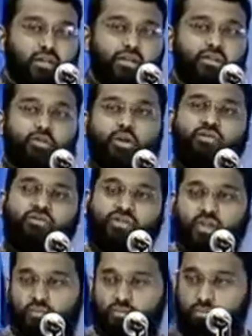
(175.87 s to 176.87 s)
that you have
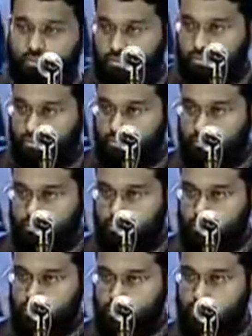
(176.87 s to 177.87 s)
done,
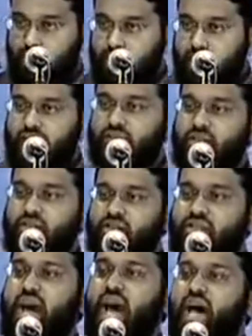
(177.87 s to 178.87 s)
the
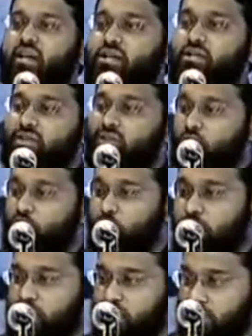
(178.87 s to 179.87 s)
latest act of
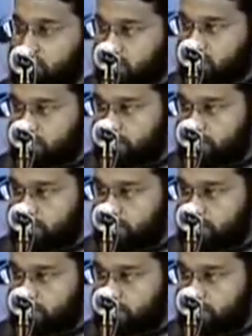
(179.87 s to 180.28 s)
disobedience,